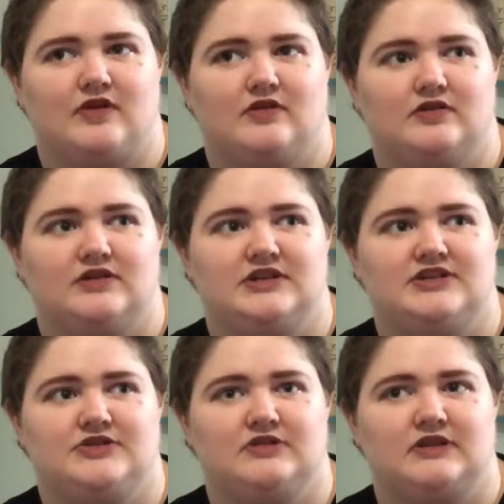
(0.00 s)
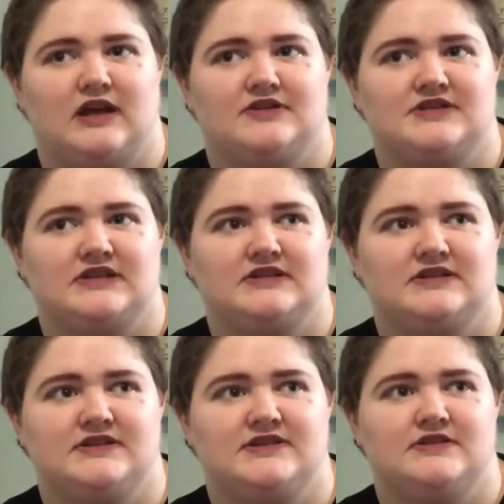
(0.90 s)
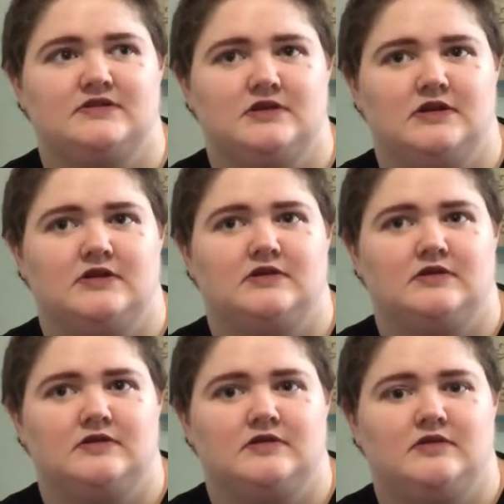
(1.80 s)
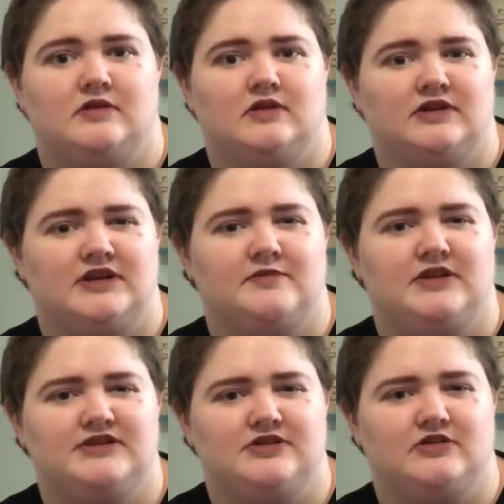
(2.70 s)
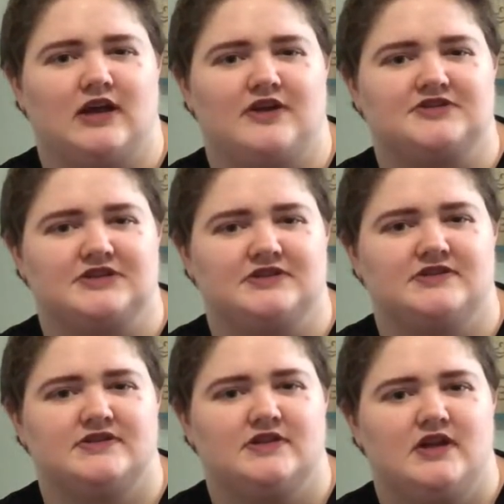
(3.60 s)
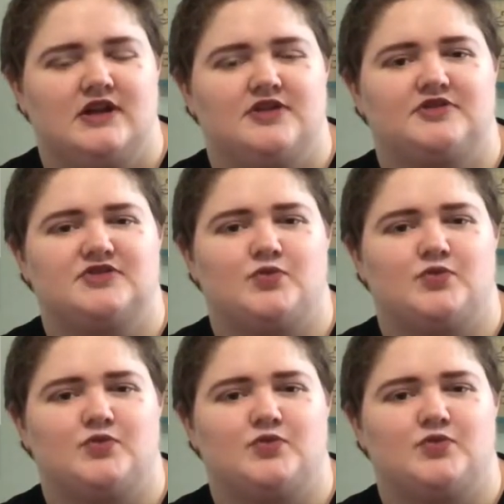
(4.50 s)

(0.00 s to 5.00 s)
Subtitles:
early 2000s, early to mid 2000s. There was